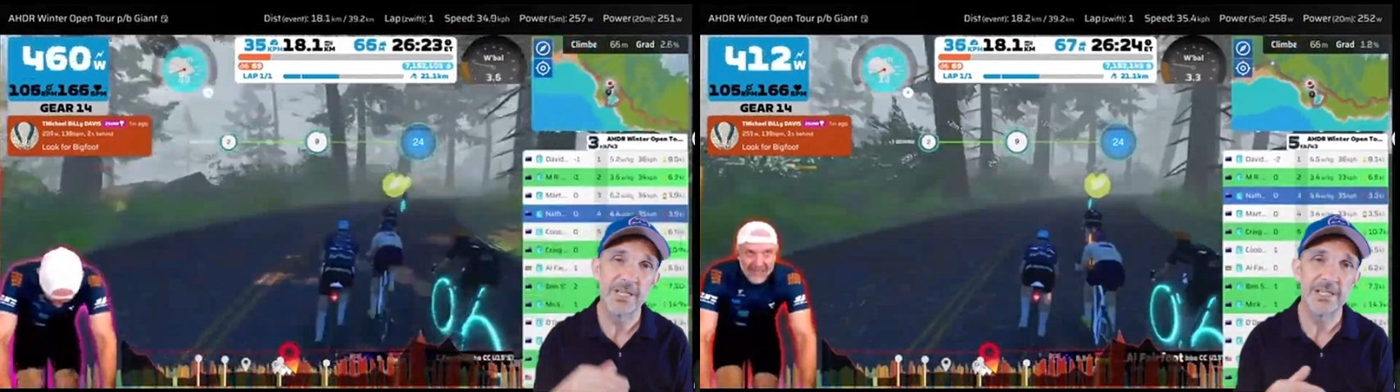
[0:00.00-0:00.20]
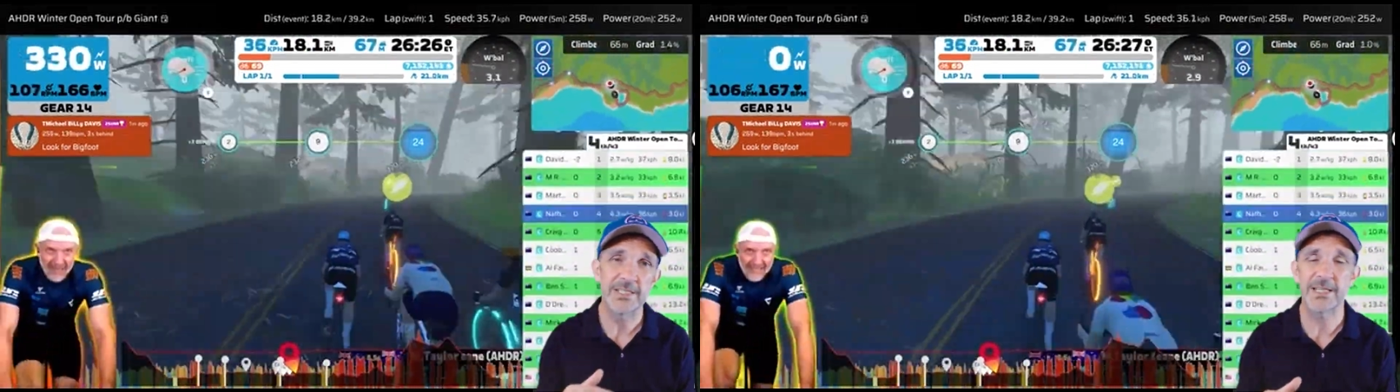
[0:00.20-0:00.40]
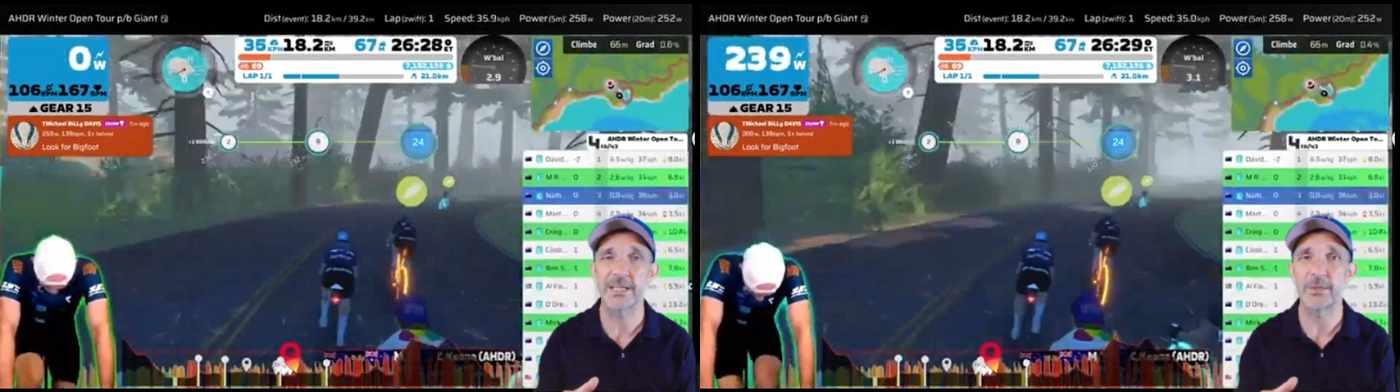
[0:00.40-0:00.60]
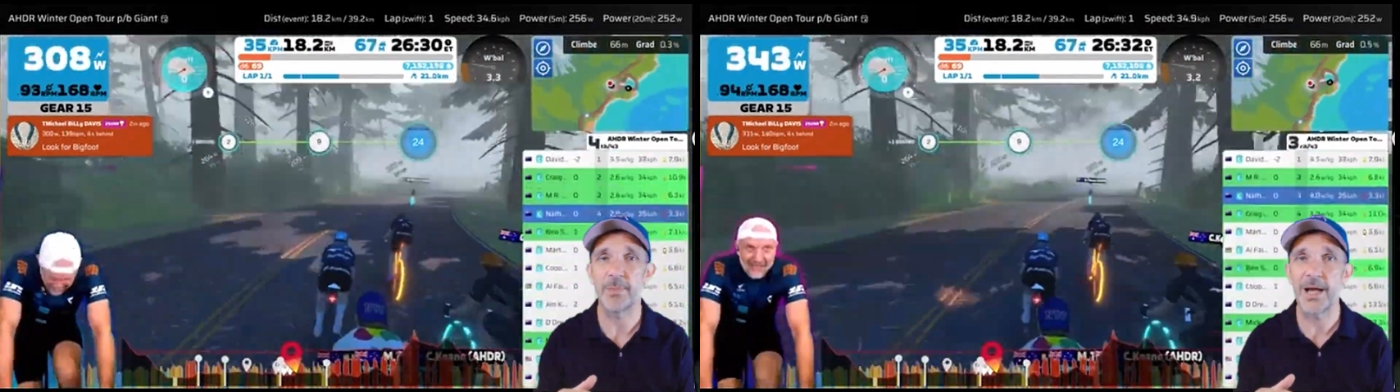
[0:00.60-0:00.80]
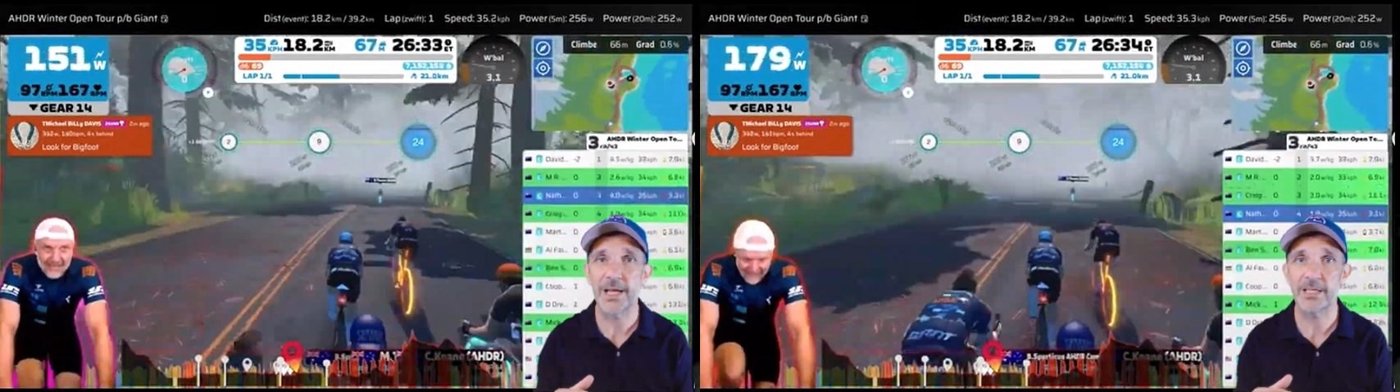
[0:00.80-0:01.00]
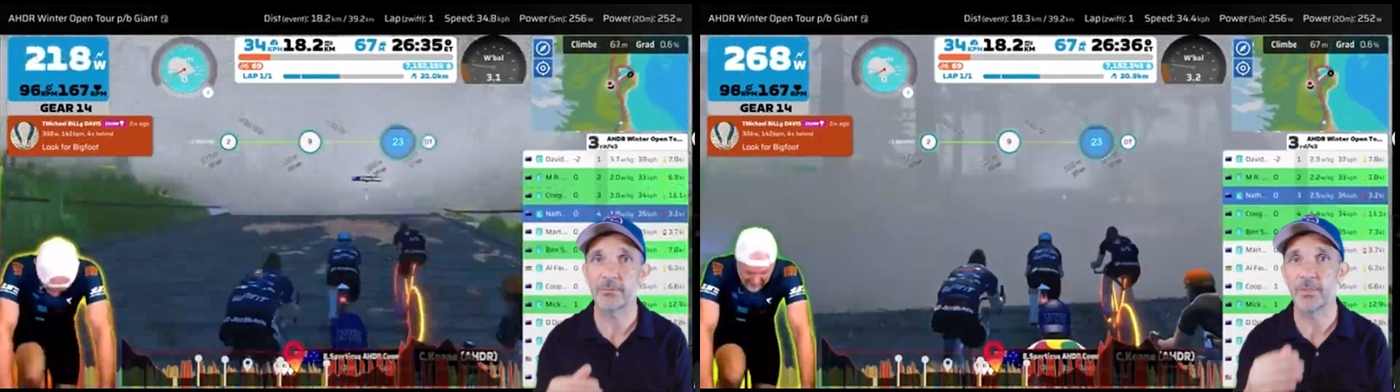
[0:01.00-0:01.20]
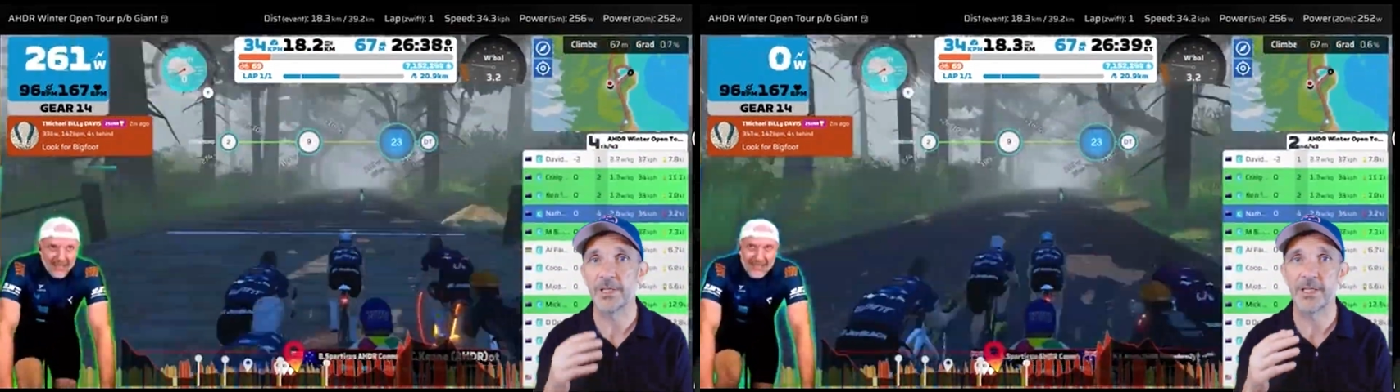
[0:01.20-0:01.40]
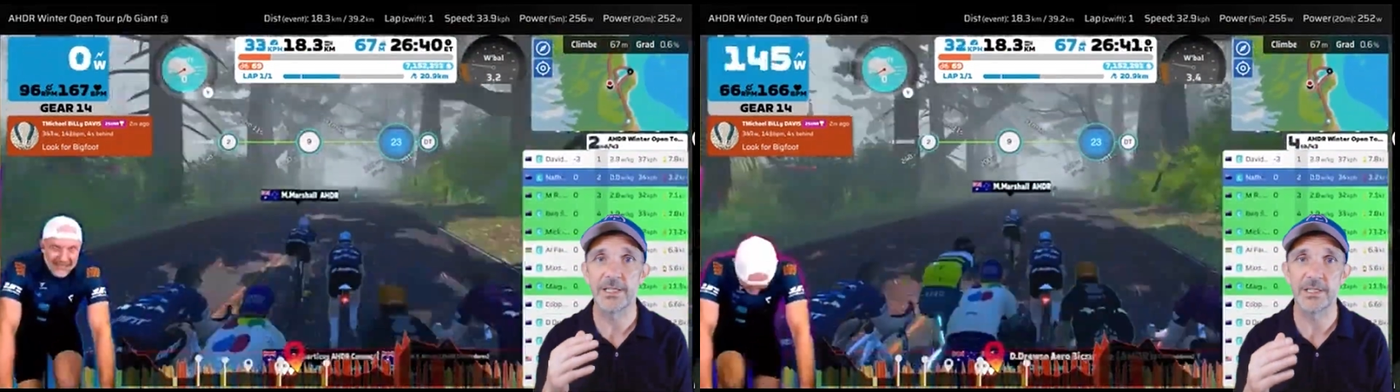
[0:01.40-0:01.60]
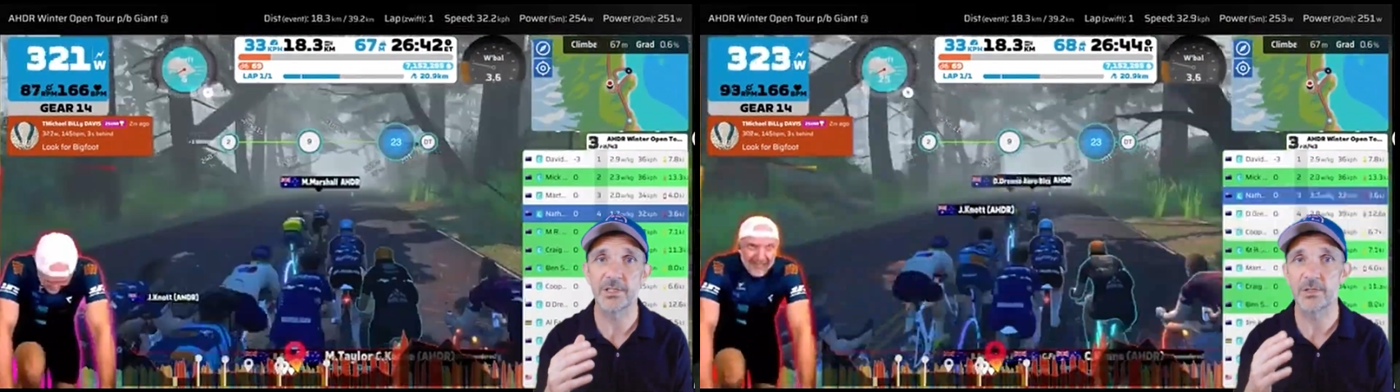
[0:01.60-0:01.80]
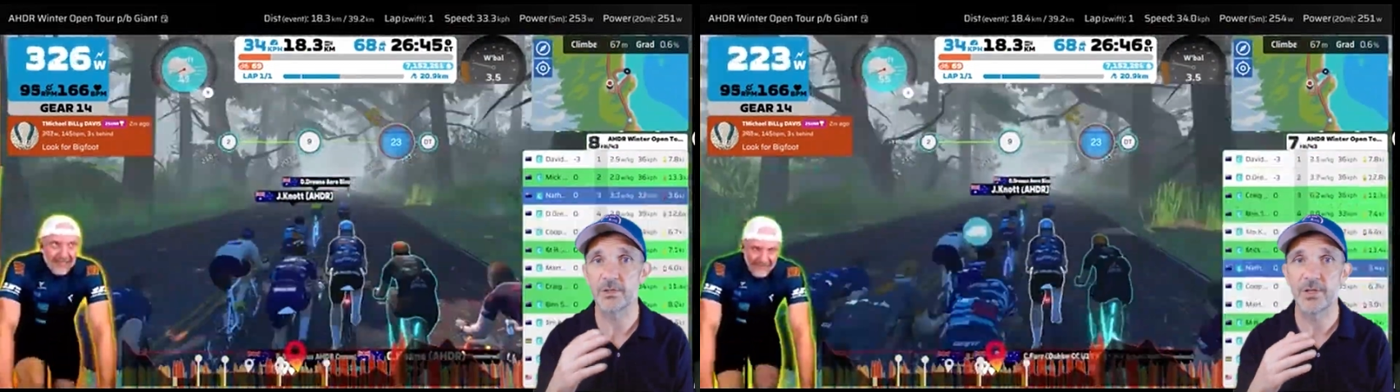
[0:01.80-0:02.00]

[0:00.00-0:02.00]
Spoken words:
sit at the back in these